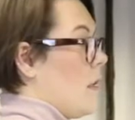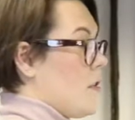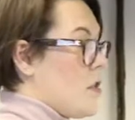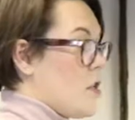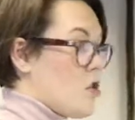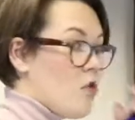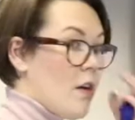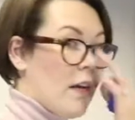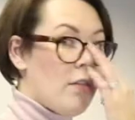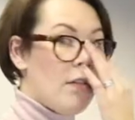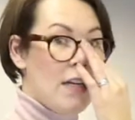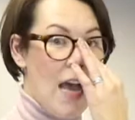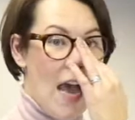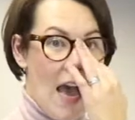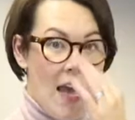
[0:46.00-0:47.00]
to trigger
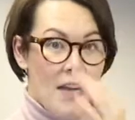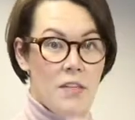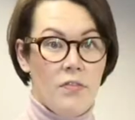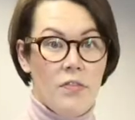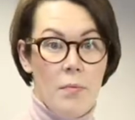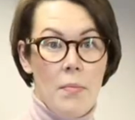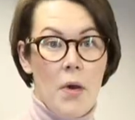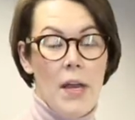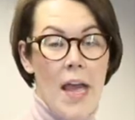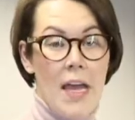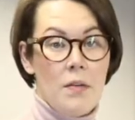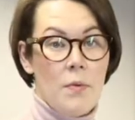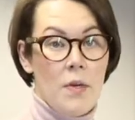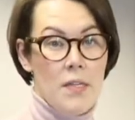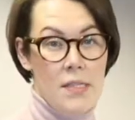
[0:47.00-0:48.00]
an ad from my
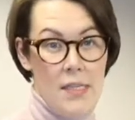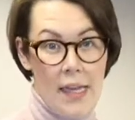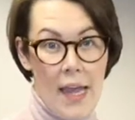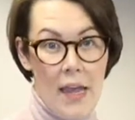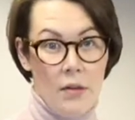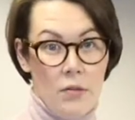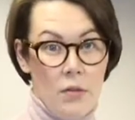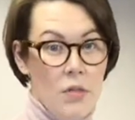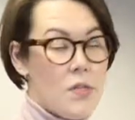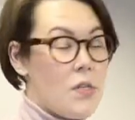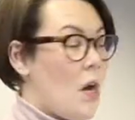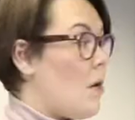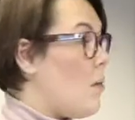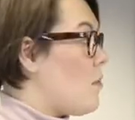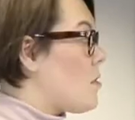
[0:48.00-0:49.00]
AdWords account.
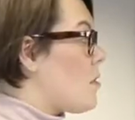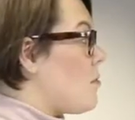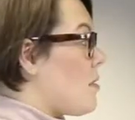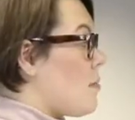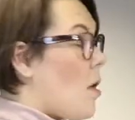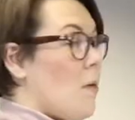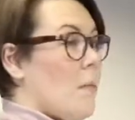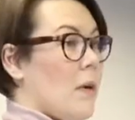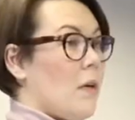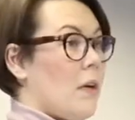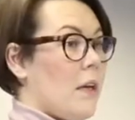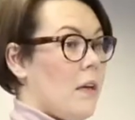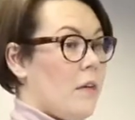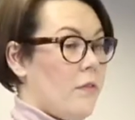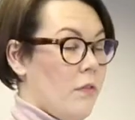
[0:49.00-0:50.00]
So somebody might be
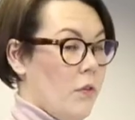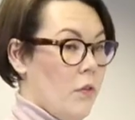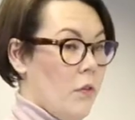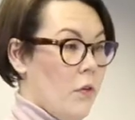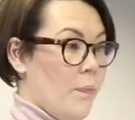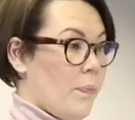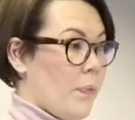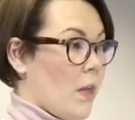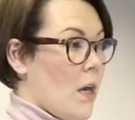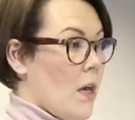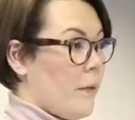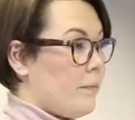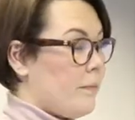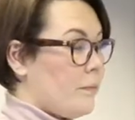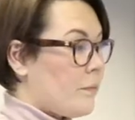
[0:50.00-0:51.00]
looking for
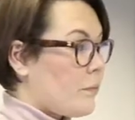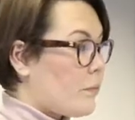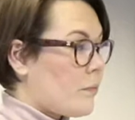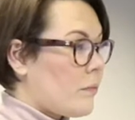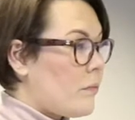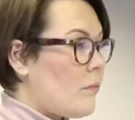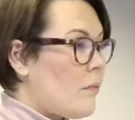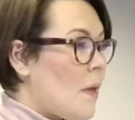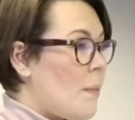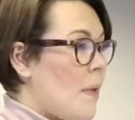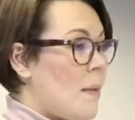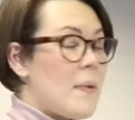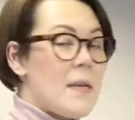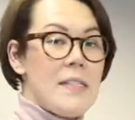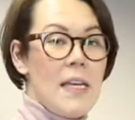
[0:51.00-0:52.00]

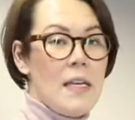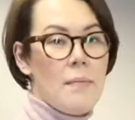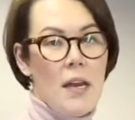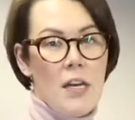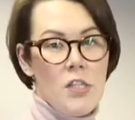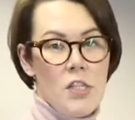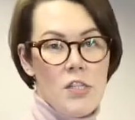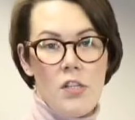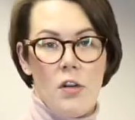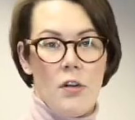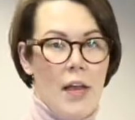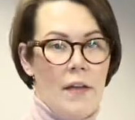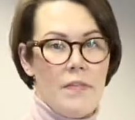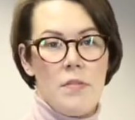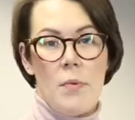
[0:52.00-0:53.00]
PPC manager to
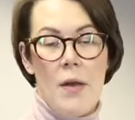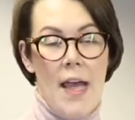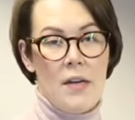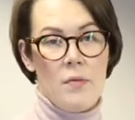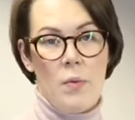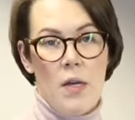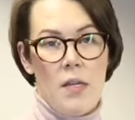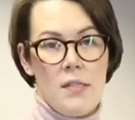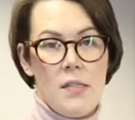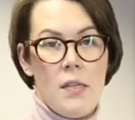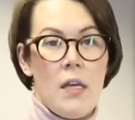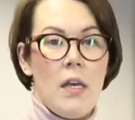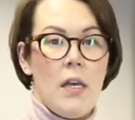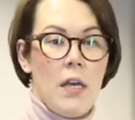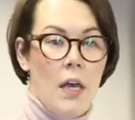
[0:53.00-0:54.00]
look after my AdWords,
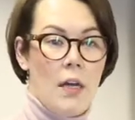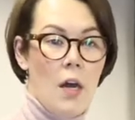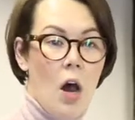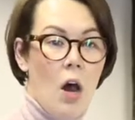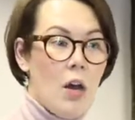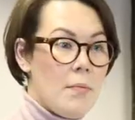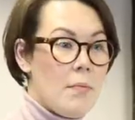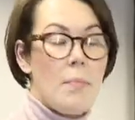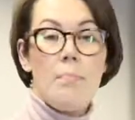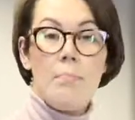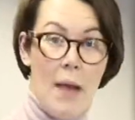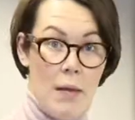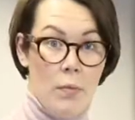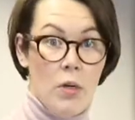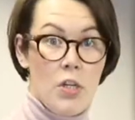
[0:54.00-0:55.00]
and I
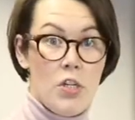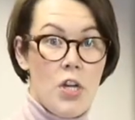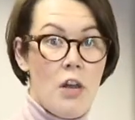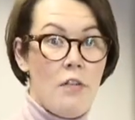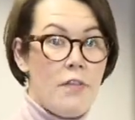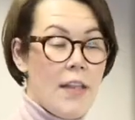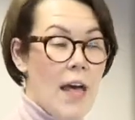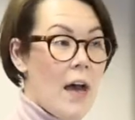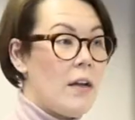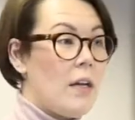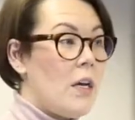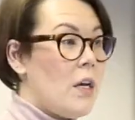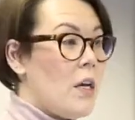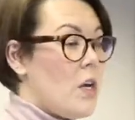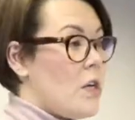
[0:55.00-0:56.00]
may want to show for that.
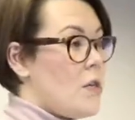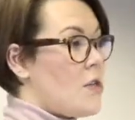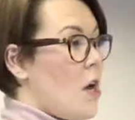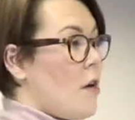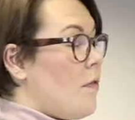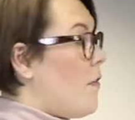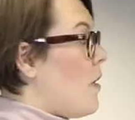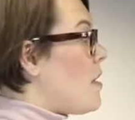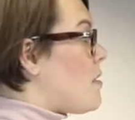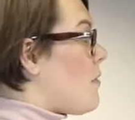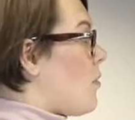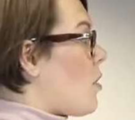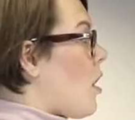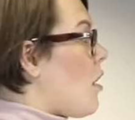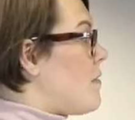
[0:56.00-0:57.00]
So first
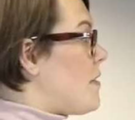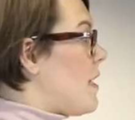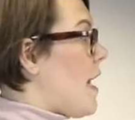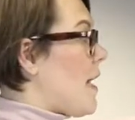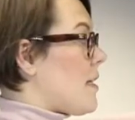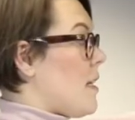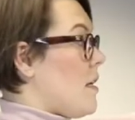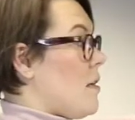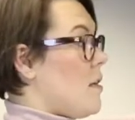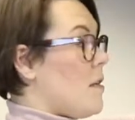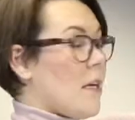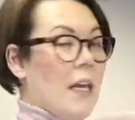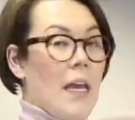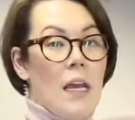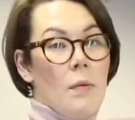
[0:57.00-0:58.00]
of all, I've selected
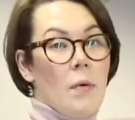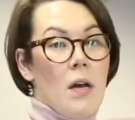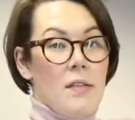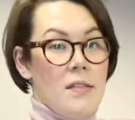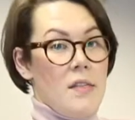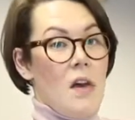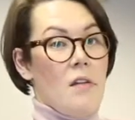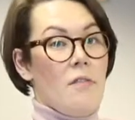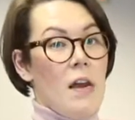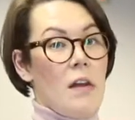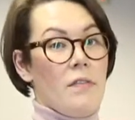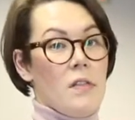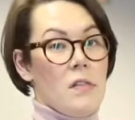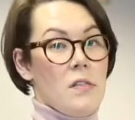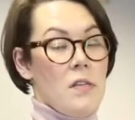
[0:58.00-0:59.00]
the keywords that are
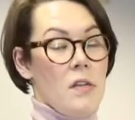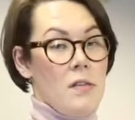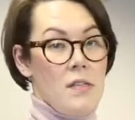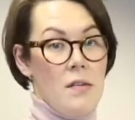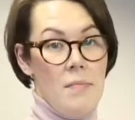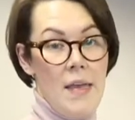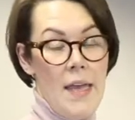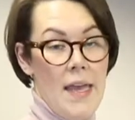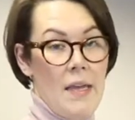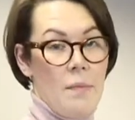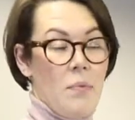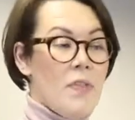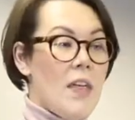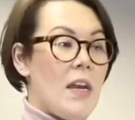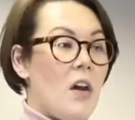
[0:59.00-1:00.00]
relevant to me,
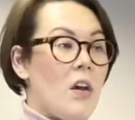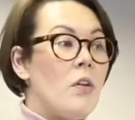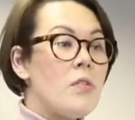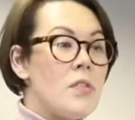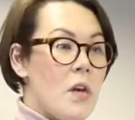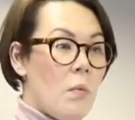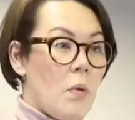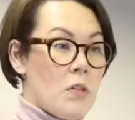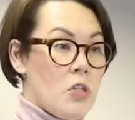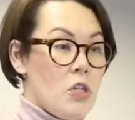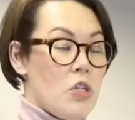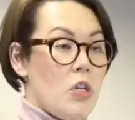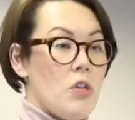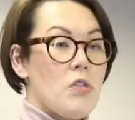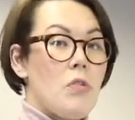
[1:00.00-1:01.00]
but then I also want to
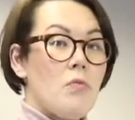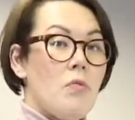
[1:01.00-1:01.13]
choose the